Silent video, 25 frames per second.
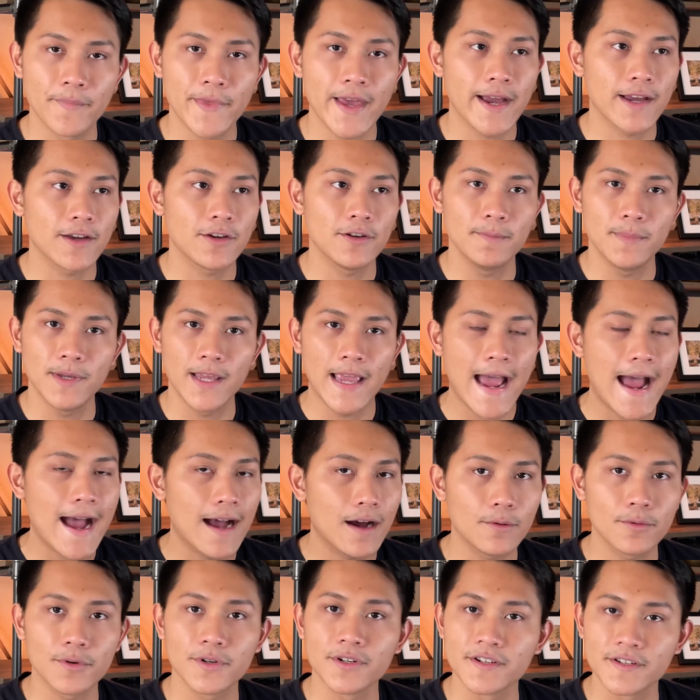That could be
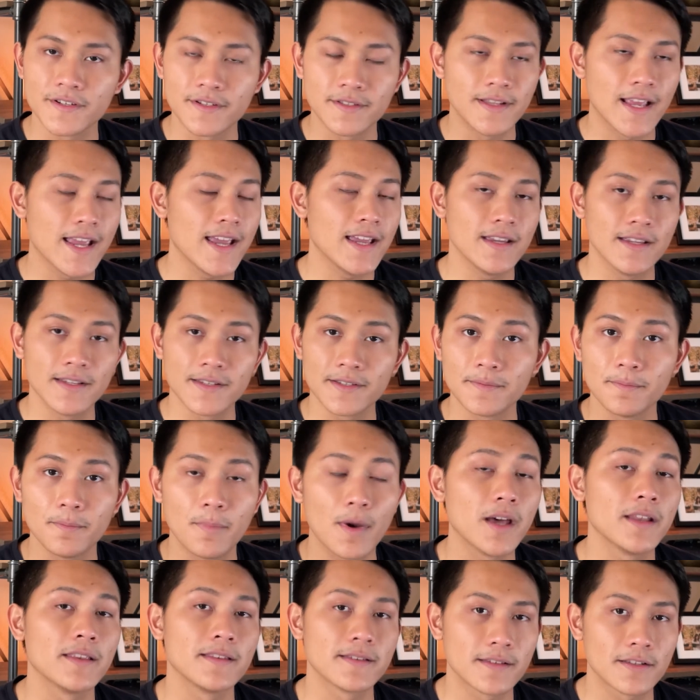hours, days,
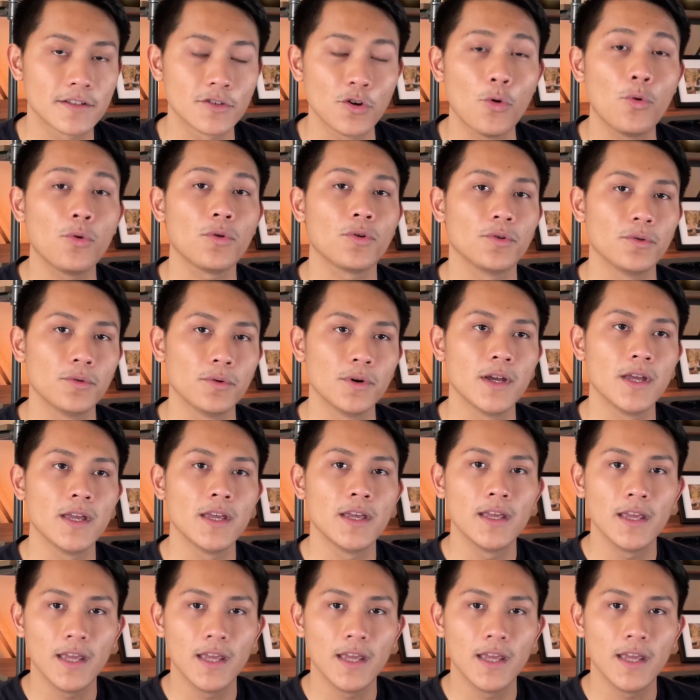months total